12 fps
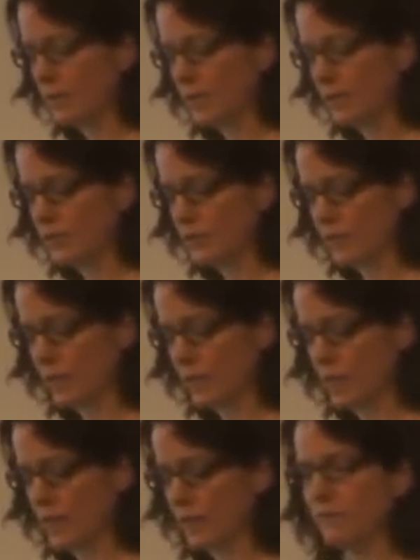interesting
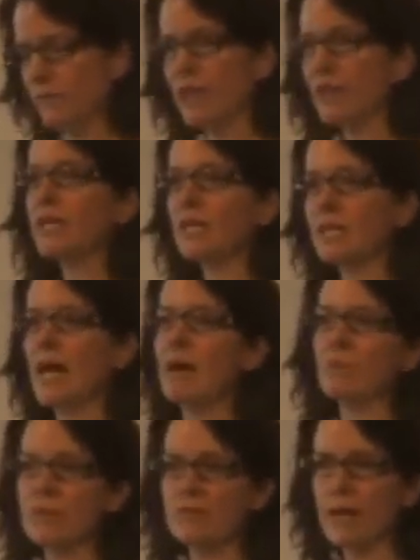one, a very
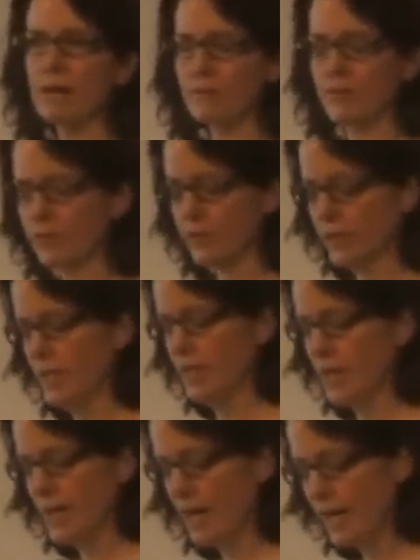collaborative effort.
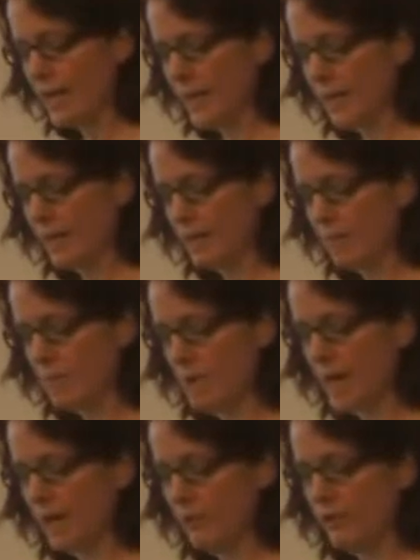And then in
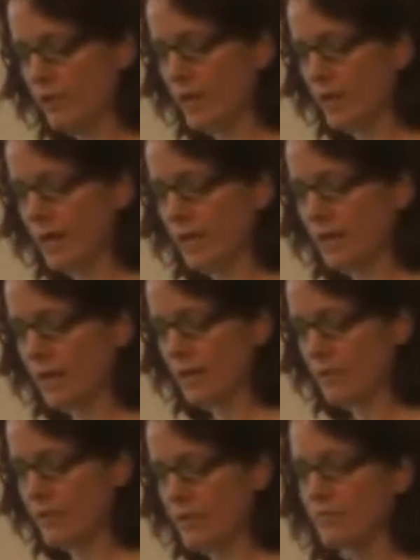May, we've got a
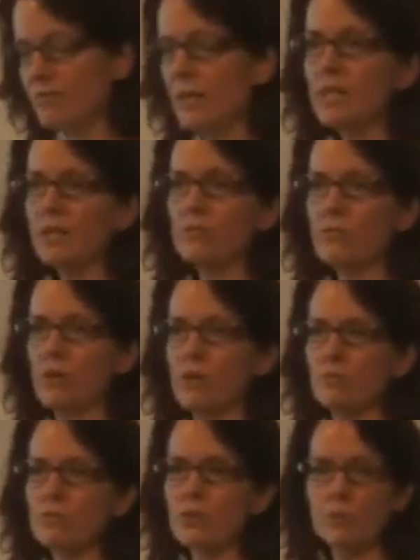collaborative funding
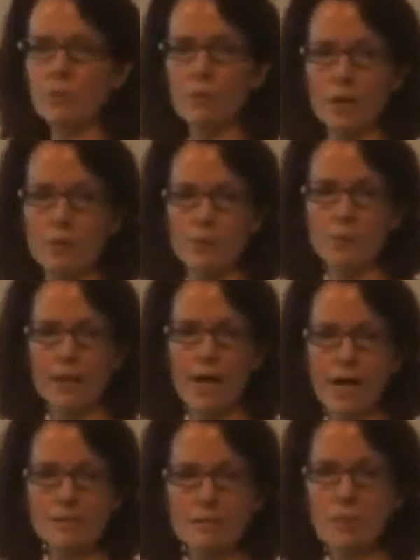forum. So we want to
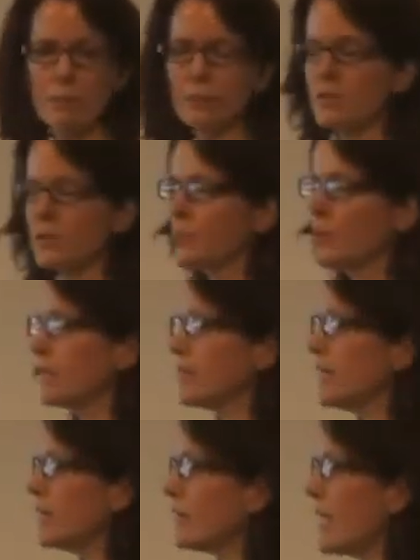ask people to bring
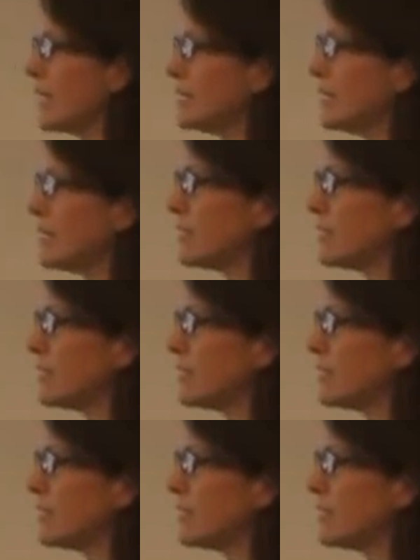their ideas of